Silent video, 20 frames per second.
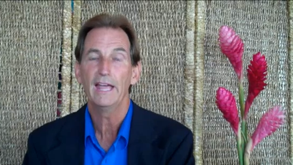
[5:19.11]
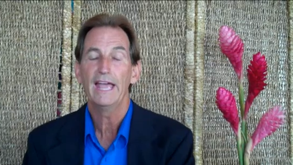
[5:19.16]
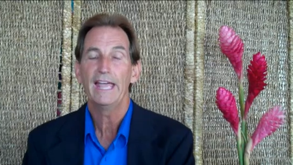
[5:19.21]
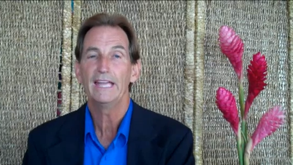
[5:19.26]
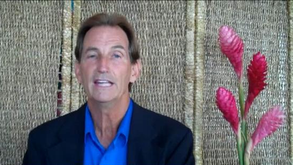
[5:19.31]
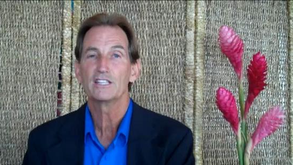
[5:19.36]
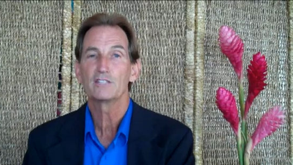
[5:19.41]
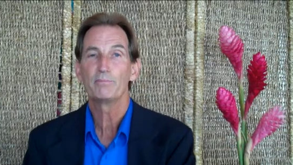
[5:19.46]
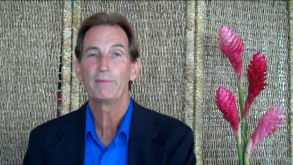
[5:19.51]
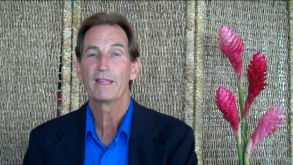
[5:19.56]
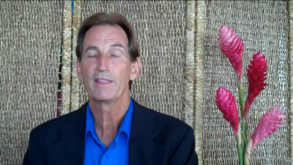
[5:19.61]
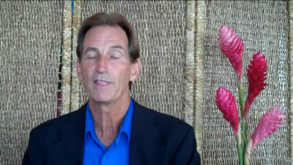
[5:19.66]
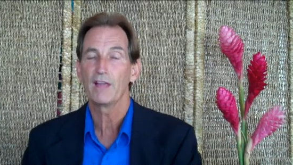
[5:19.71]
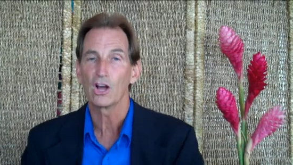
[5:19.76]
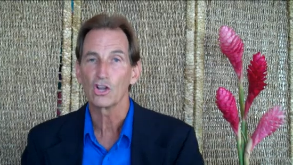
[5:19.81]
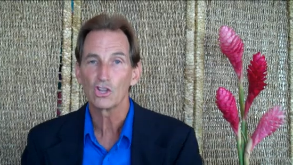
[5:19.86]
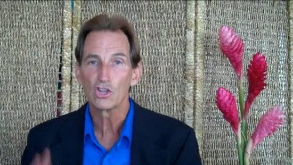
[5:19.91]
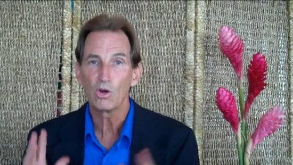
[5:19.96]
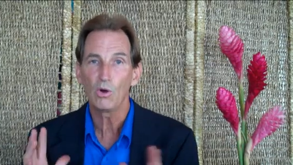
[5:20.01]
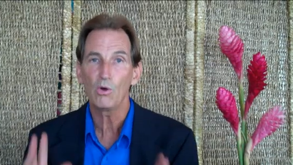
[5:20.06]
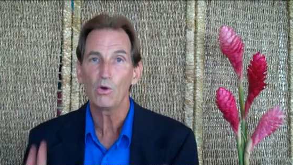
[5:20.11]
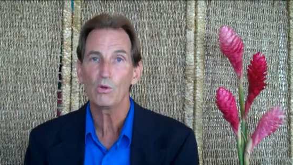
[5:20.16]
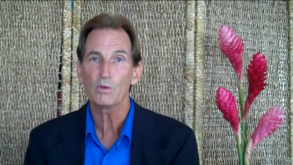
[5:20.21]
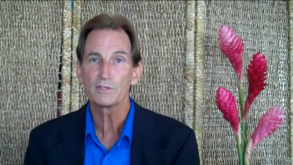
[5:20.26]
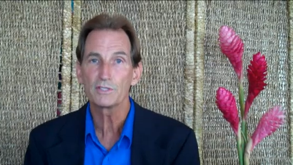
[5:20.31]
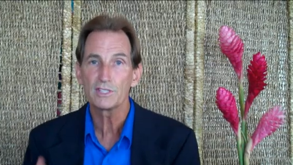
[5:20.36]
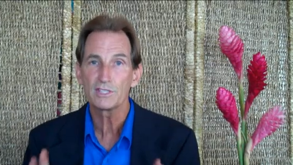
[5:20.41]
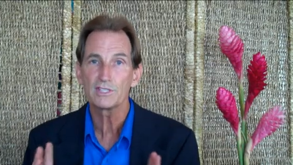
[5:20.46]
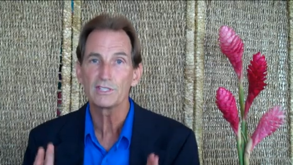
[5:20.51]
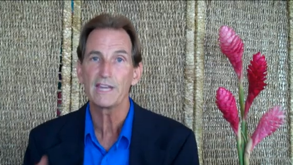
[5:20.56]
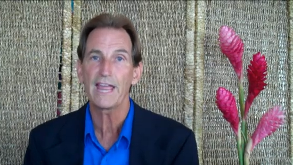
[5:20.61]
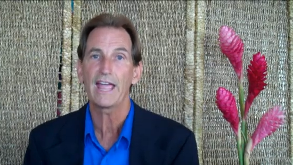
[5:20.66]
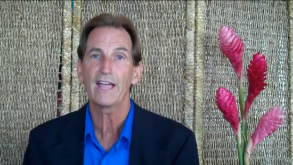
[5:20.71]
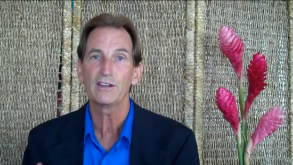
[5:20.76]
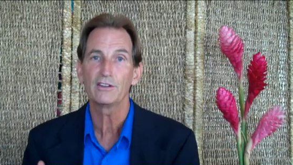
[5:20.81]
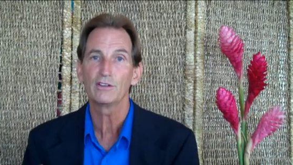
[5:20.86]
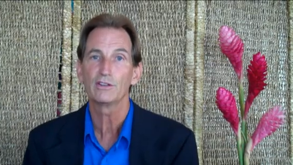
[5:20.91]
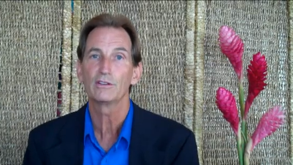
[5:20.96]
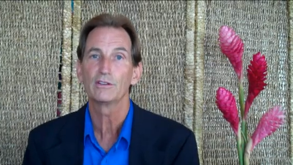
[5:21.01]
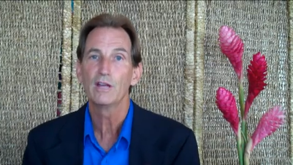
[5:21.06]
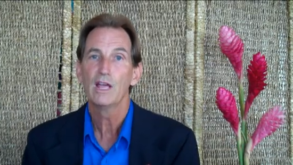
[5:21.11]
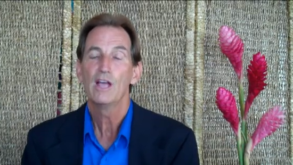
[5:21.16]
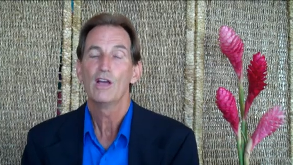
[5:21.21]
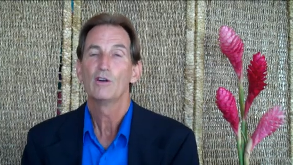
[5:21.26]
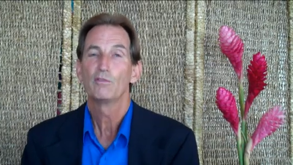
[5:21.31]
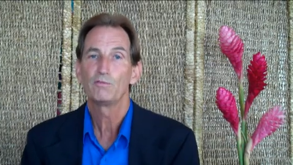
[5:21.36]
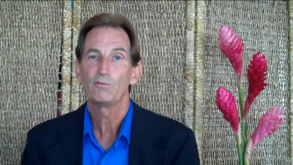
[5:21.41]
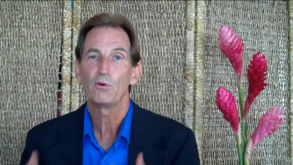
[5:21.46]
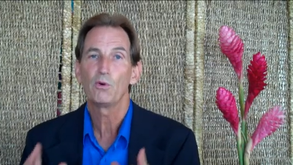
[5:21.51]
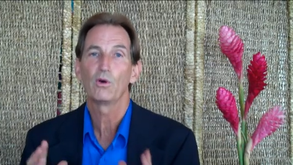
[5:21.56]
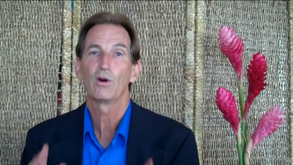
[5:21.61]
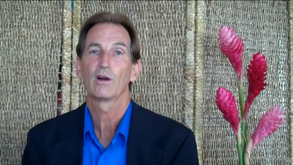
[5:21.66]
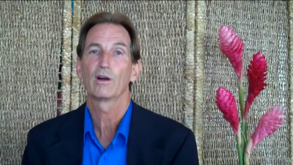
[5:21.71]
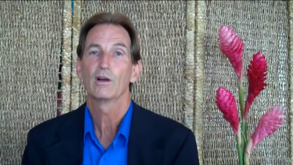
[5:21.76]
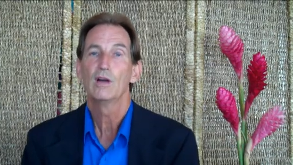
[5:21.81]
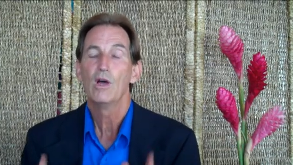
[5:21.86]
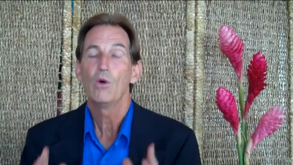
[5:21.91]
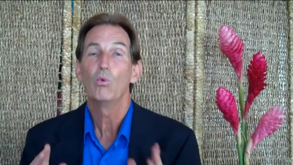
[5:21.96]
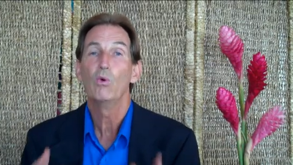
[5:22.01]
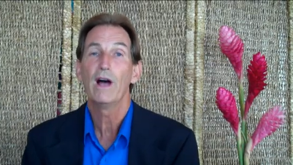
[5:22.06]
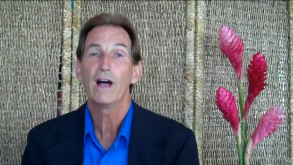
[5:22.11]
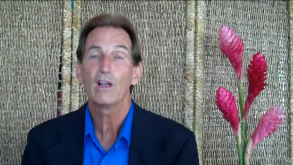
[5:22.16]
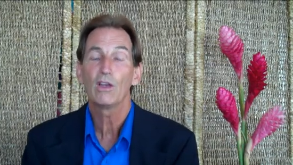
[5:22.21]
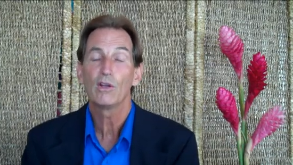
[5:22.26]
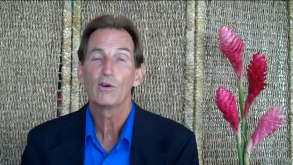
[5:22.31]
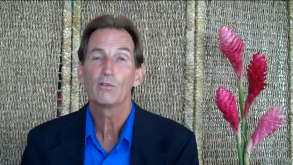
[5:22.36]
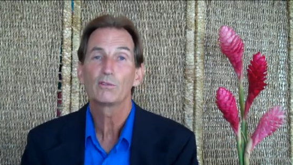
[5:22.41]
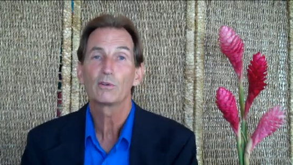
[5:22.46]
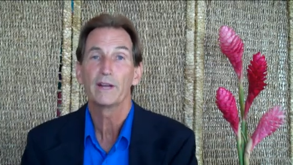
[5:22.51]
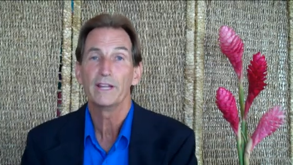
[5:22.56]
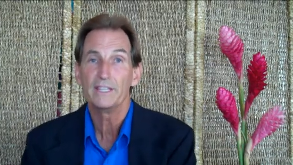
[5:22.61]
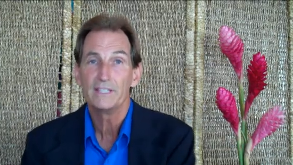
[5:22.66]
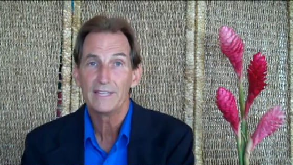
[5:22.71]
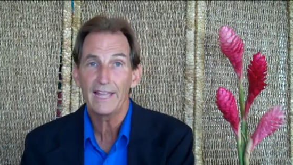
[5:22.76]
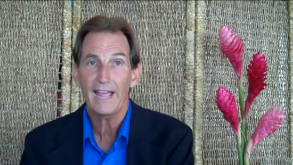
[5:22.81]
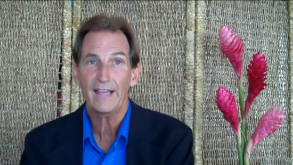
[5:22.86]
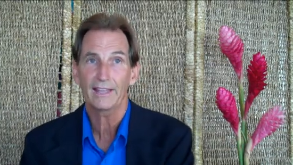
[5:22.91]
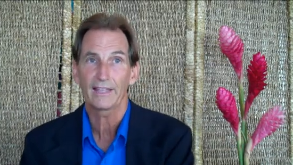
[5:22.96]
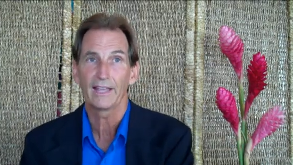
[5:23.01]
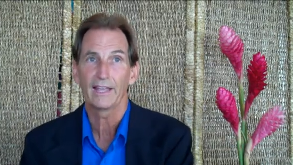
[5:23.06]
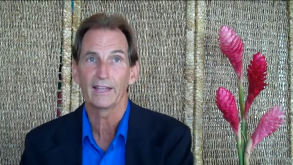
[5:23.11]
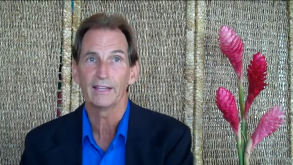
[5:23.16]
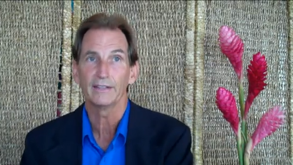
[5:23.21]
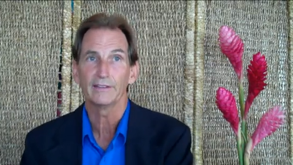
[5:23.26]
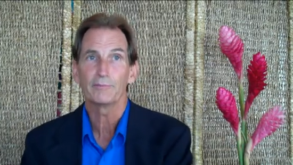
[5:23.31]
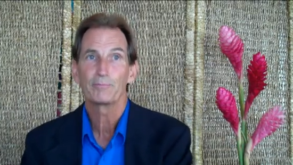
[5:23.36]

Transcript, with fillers: It's been the gold standard for well over a decade.